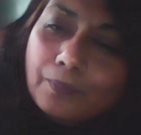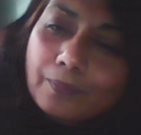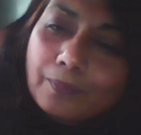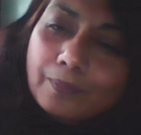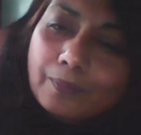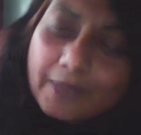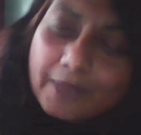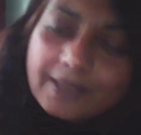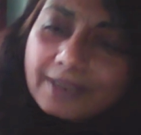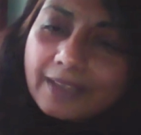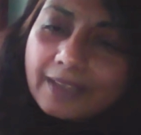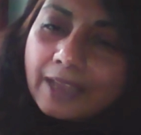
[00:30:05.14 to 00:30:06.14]

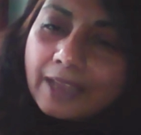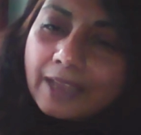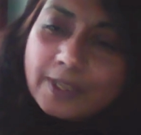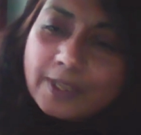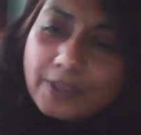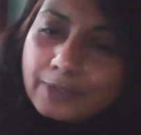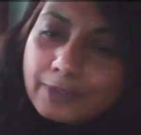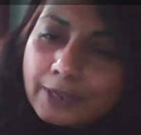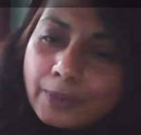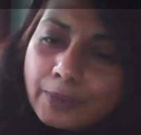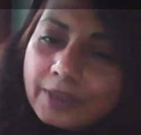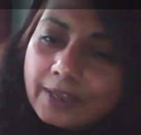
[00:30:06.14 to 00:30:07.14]
basically, and also the
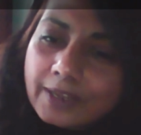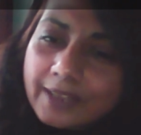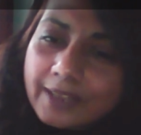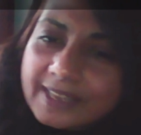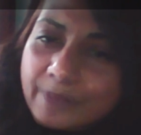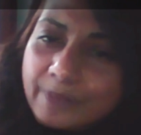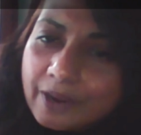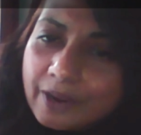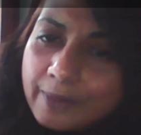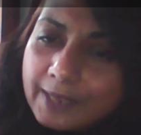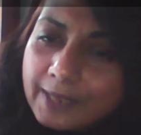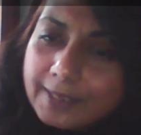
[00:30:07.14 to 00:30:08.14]
local
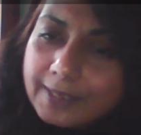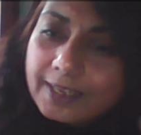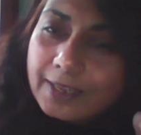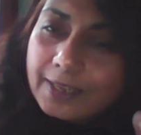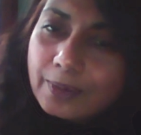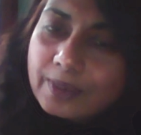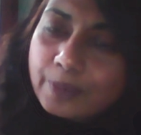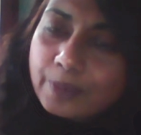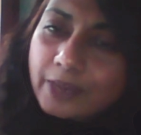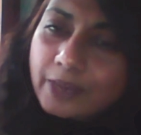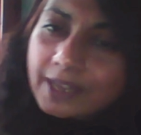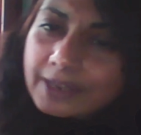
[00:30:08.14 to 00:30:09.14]
experimentee who's
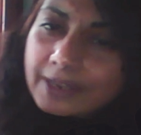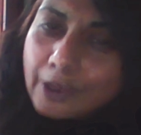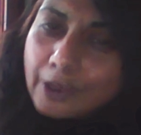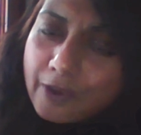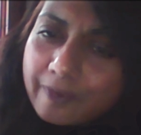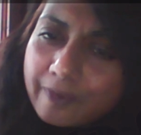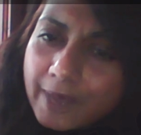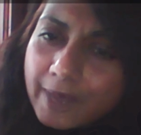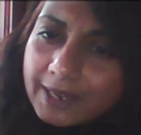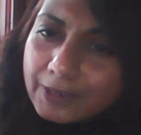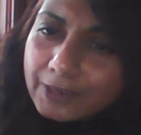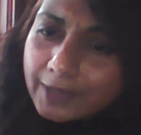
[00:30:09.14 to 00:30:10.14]
bringing in a lot of money
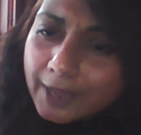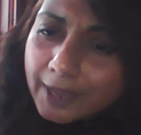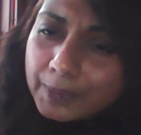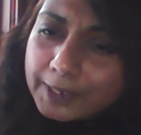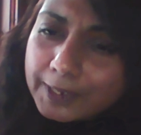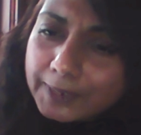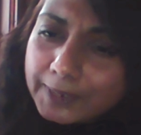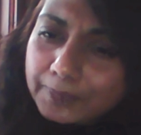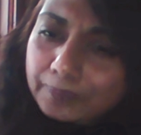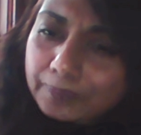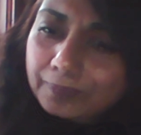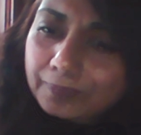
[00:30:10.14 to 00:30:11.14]
to the county,
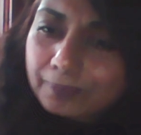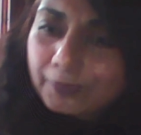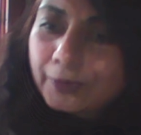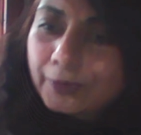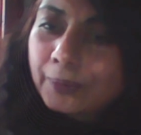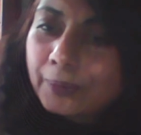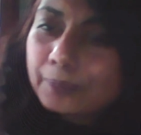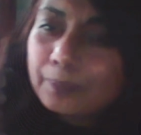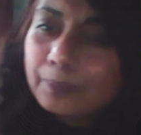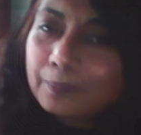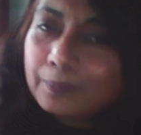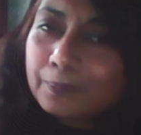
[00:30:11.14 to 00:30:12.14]
you know.
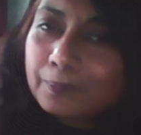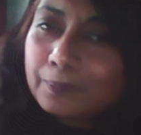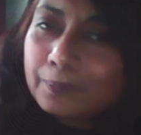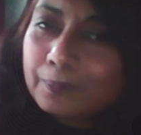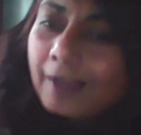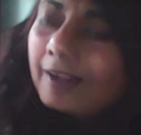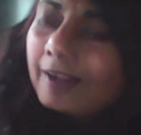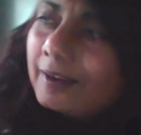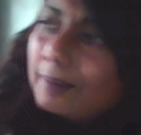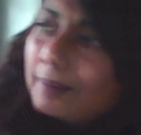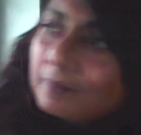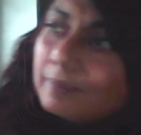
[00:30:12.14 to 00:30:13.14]

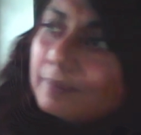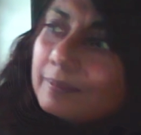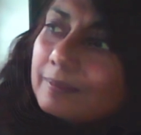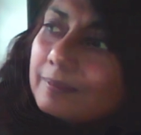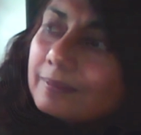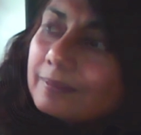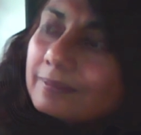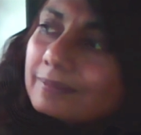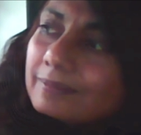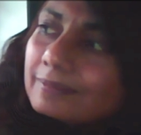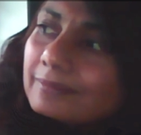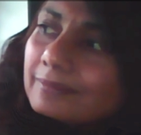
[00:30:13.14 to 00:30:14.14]
Um,
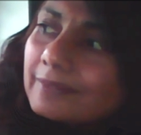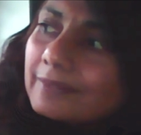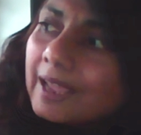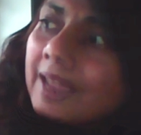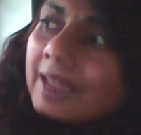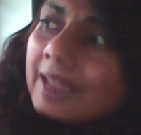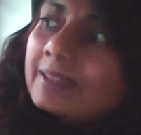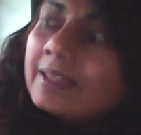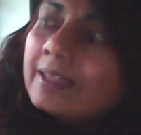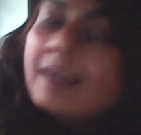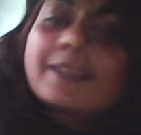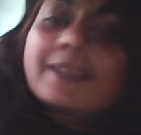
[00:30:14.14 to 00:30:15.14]
and they
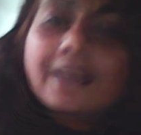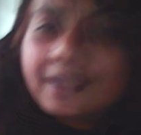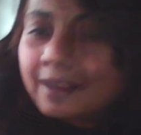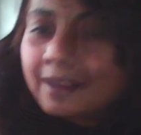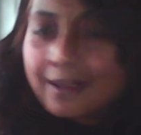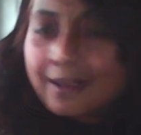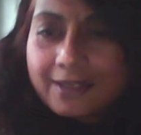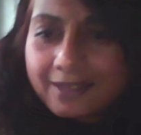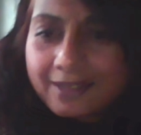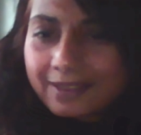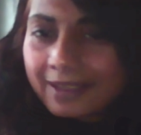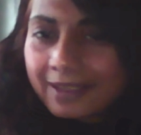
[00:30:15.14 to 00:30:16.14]
are telling lies
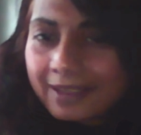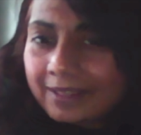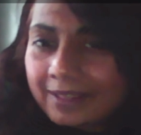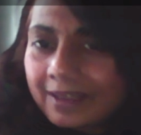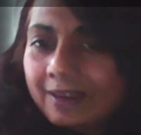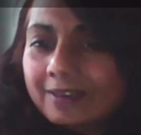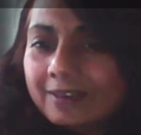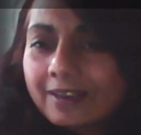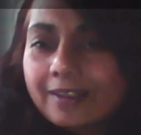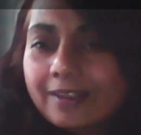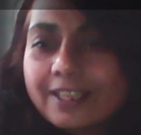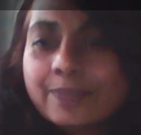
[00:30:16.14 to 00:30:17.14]
and they are
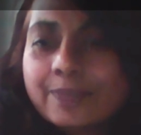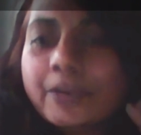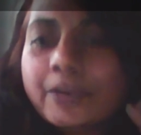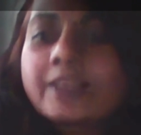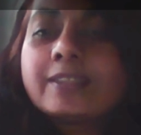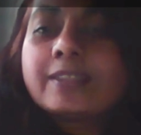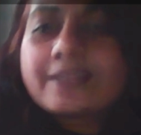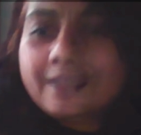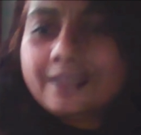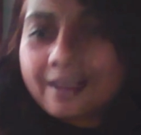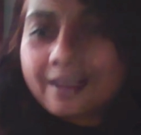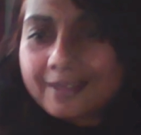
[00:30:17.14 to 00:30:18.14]
spreading these
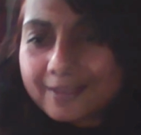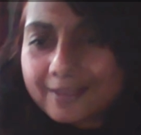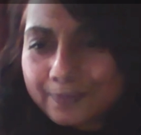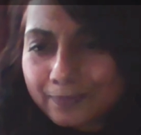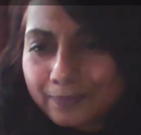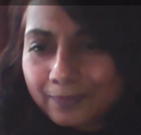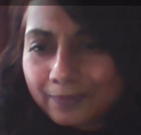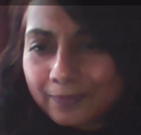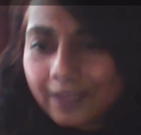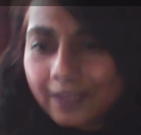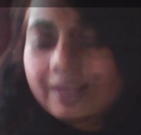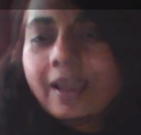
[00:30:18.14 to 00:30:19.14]
lies
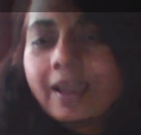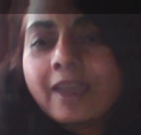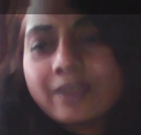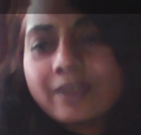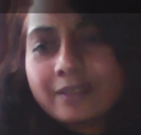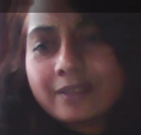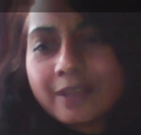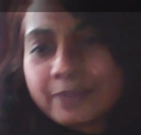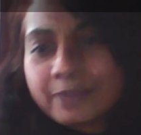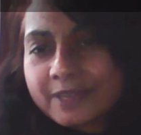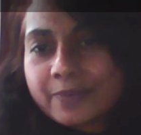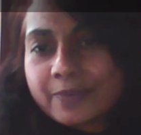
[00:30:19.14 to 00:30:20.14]
and they're having the
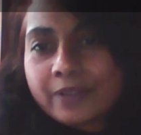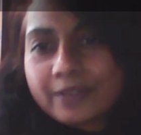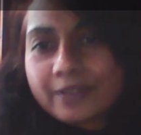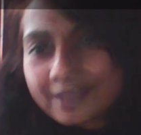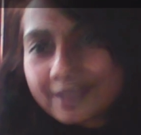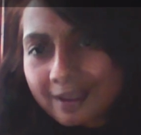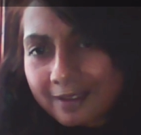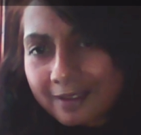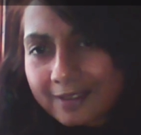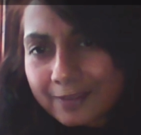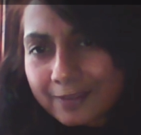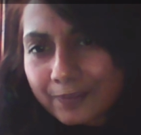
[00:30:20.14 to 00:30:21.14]
neighbors spread these lies.